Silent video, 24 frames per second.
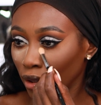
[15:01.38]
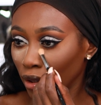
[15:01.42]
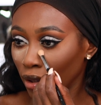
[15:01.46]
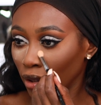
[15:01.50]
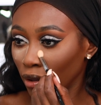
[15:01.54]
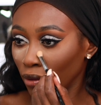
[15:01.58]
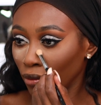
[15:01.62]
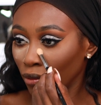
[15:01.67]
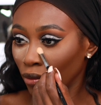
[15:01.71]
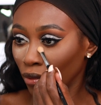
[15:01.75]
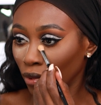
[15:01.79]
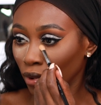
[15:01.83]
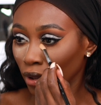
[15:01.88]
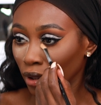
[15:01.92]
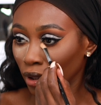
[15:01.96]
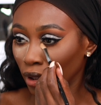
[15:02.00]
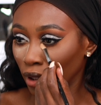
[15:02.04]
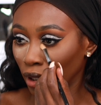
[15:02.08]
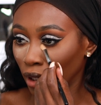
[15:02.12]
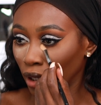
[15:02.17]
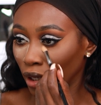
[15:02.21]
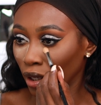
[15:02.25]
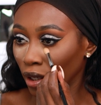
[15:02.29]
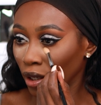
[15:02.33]
and
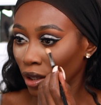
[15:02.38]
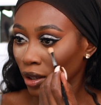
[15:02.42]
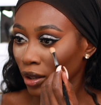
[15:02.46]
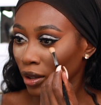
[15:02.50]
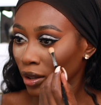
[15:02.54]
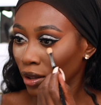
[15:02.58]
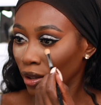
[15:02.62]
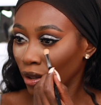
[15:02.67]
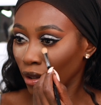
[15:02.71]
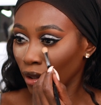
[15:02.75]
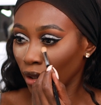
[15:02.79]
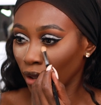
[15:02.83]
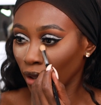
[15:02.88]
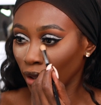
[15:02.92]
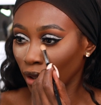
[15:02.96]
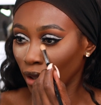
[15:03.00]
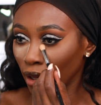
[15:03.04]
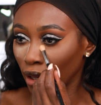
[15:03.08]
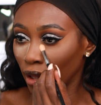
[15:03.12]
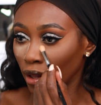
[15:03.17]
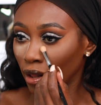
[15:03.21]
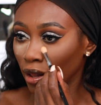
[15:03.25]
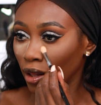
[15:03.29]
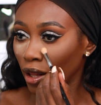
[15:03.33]
really
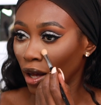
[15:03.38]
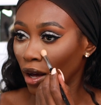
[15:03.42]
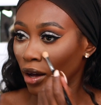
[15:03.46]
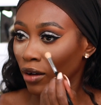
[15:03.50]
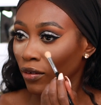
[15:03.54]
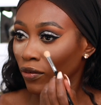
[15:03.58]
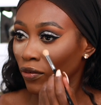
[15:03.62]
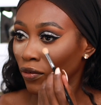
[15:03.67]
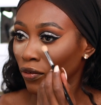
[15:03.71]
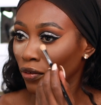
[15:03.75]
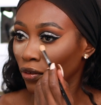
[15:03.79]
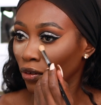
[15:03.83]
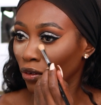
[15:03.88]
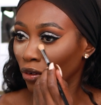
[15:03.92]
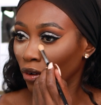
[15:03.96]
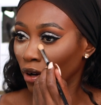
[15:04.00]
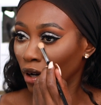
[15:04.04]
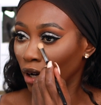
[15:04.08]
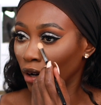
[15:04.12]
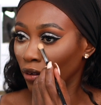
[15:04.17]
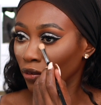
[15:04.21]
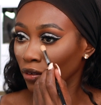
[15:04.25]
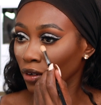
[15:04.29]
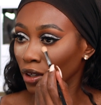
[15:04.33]
get that full
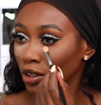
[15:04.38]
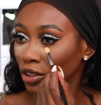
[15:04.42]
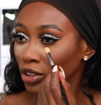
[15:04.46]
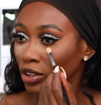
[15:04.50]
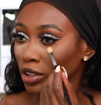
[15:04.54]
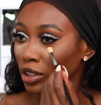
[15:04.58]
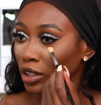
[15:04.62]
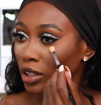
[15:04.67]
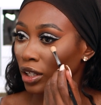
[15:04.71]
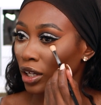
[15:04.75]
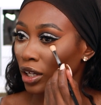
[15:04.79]
coverage in